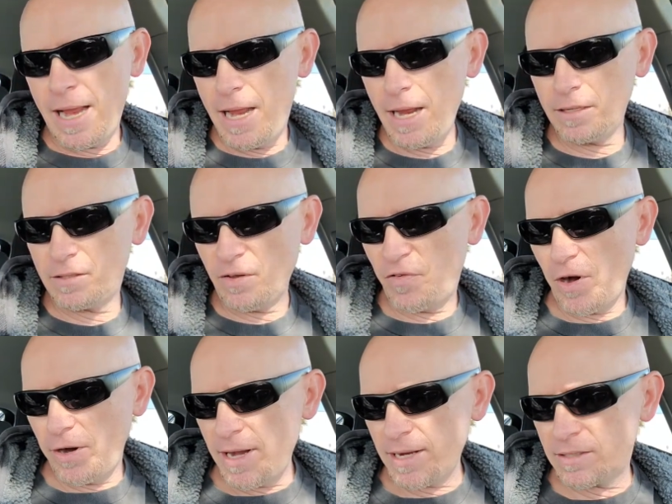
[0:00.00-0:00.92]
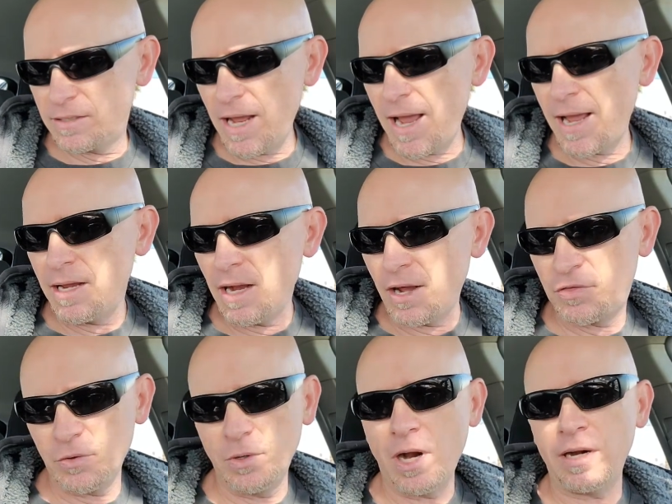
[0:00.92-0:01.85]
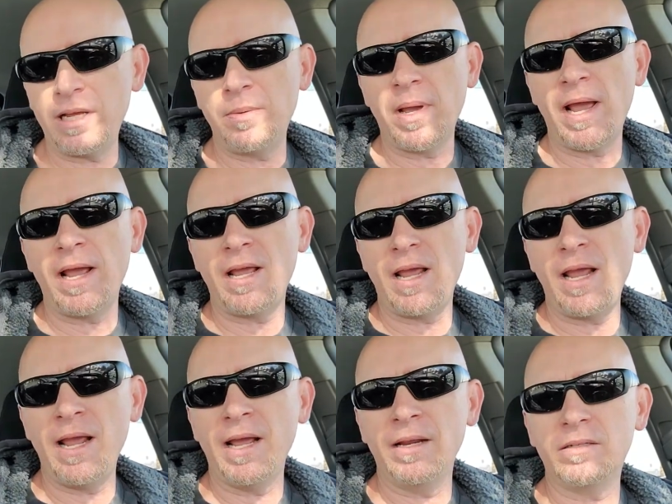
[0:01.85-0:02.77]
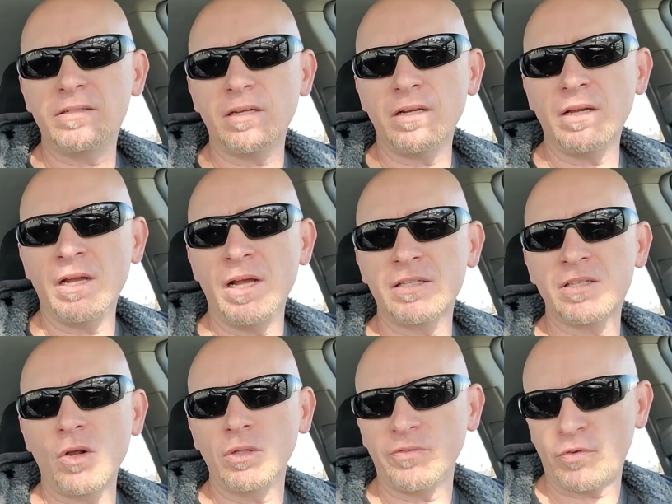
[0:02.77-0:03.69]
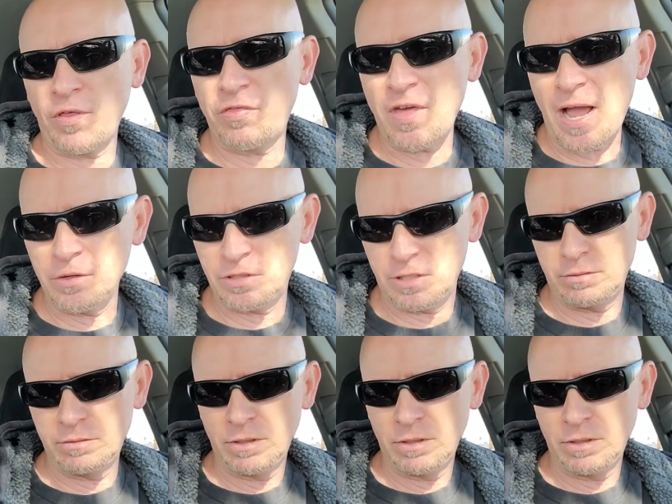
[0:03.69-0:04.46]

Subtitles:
And the very next day, I threw it on eBay and sold it for $1,000.